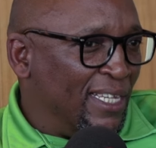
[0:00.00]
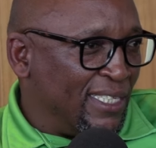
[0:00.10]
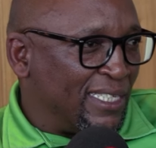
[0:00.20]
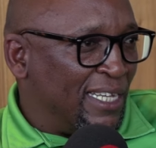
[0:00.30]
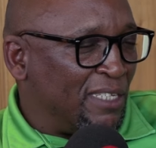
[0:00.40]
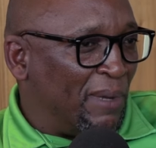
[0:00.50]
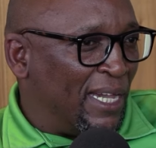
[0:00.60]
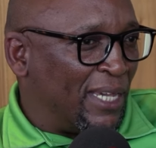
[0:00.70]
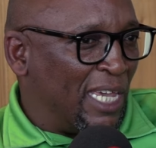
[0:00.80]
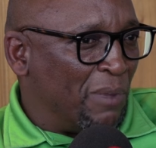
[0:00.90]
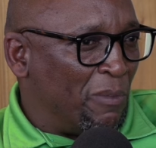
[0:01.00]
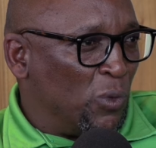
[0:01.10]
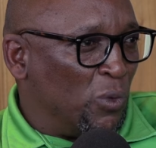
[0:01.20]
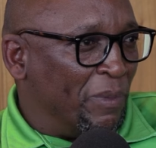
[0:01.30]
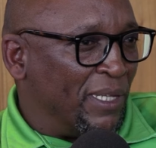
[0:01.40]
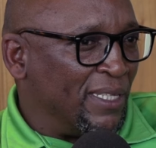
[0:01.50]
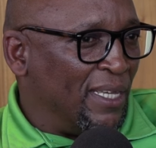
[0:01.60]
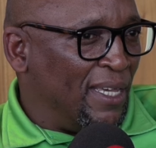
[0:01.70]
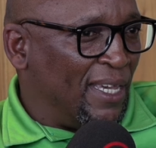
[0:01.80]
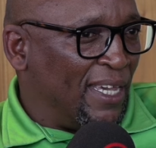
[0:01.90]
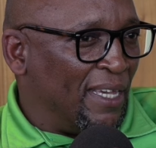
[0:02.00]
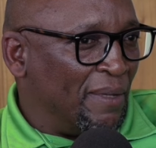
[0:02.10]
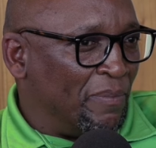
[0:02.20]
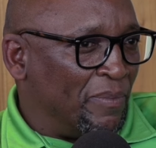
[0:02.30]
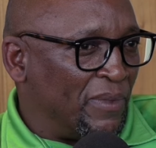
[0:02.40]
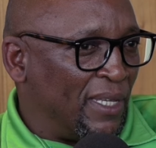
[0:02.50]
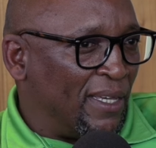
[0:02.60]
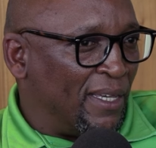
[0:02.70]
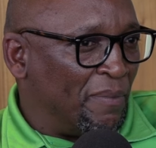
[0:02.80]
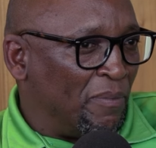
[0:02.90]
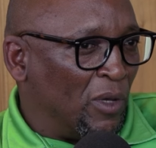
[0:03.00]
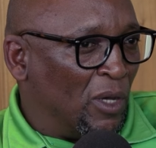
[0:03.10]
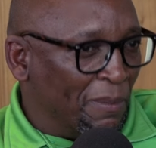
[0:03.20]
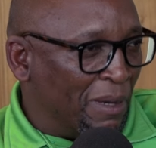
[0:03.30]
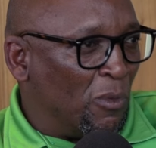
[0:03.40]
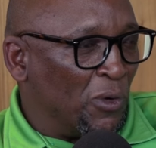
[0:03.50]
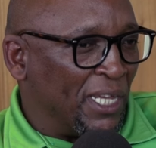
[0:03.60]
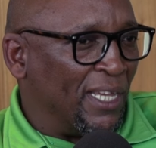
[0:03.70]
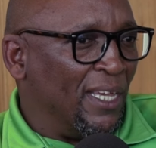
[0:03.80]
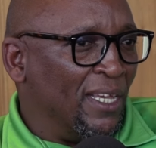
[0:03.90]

is led by capable women um, um, Emamore,